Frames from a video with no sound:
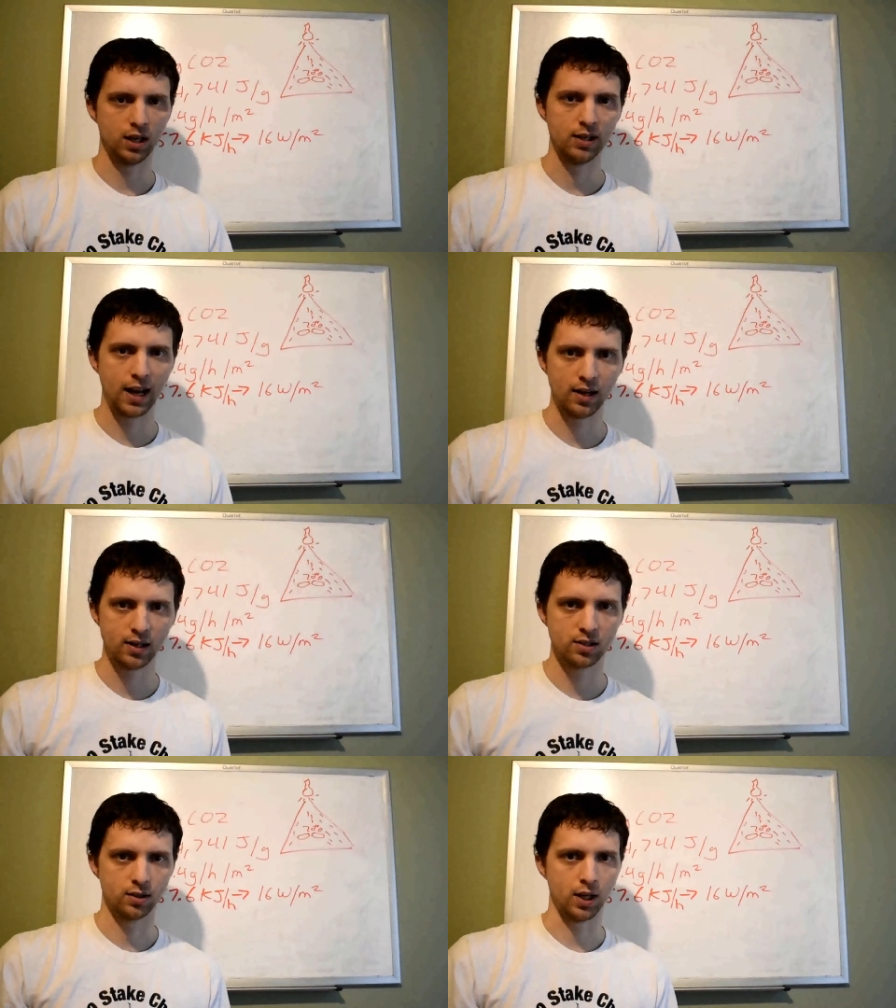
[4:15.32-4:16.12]

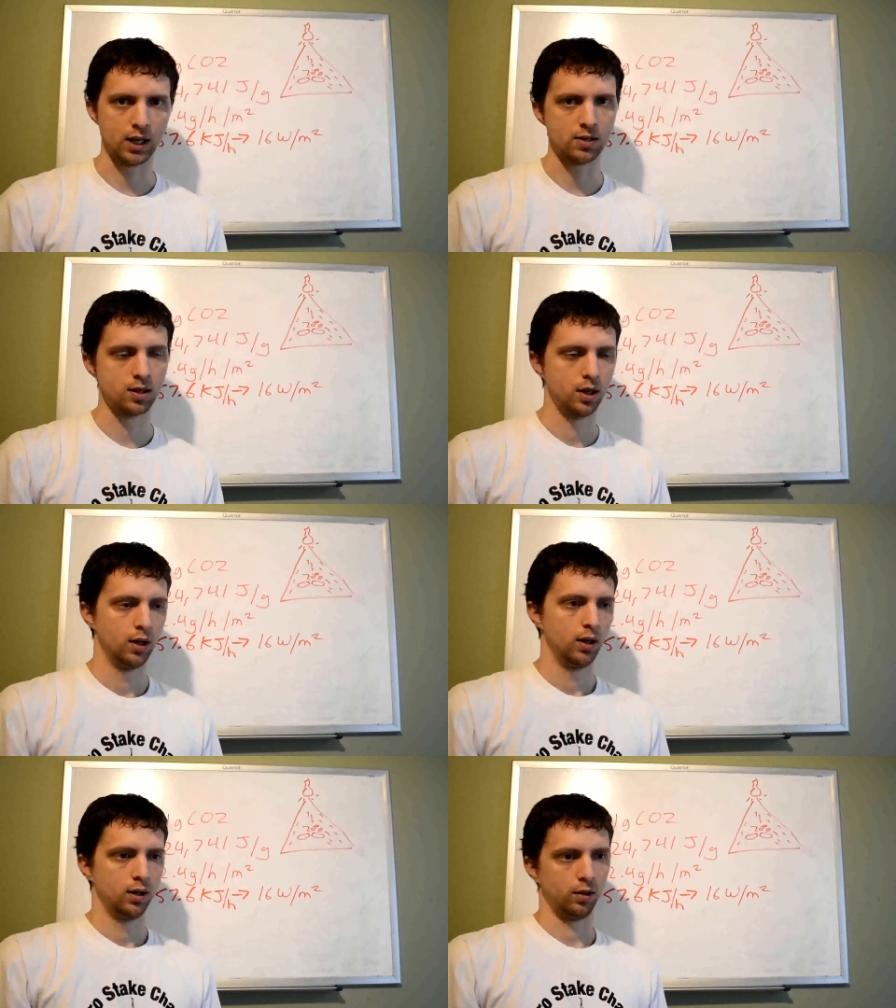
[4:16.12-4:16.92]
incandescent lights
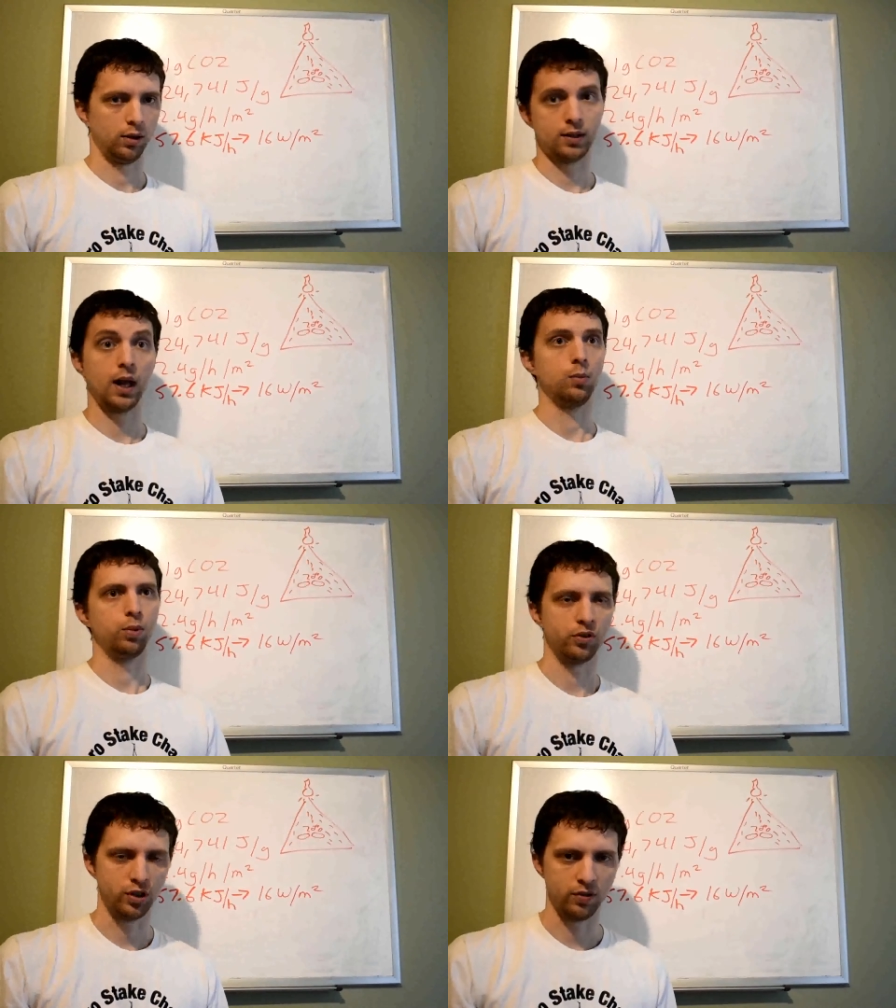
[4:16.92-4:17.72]
and they're like
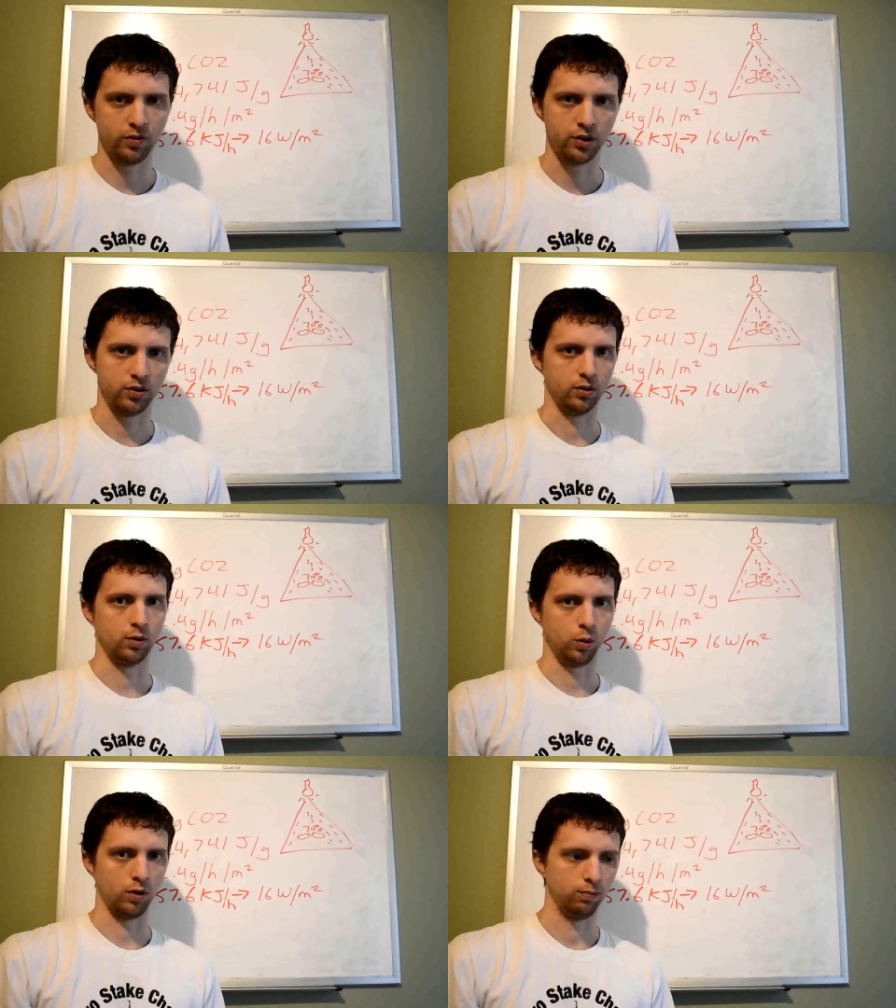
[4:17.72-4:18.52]
10%
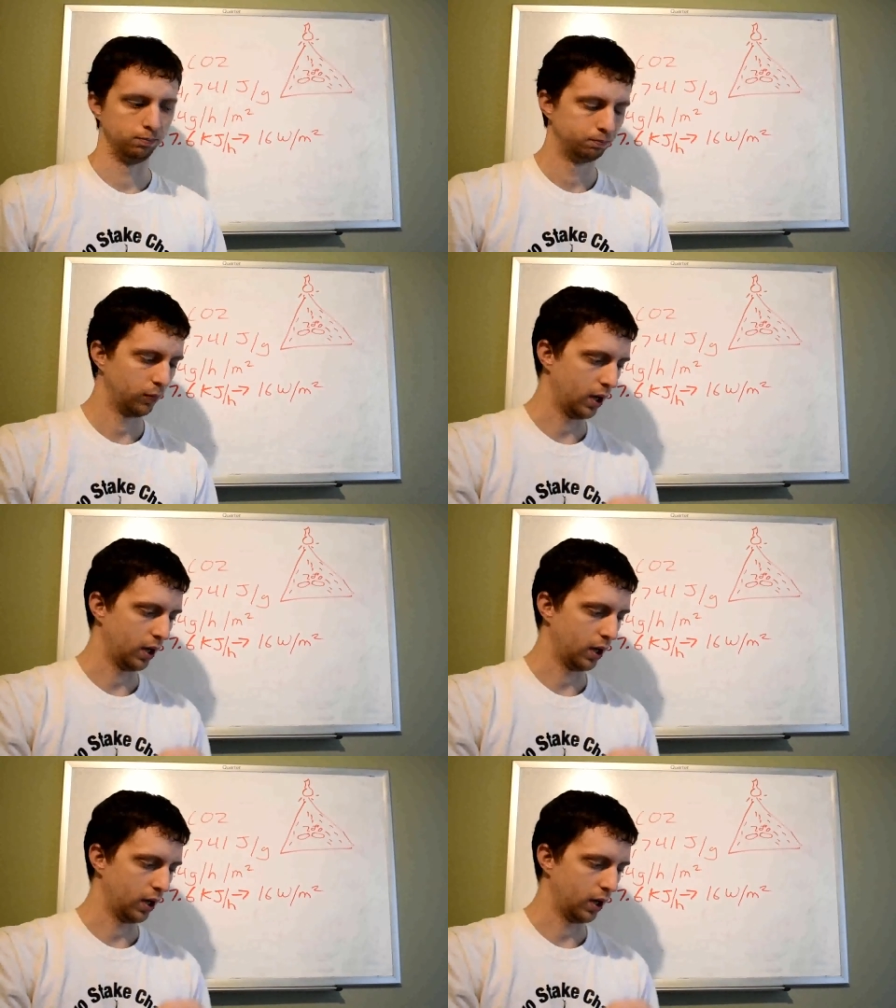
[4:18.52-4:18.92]
efficient, or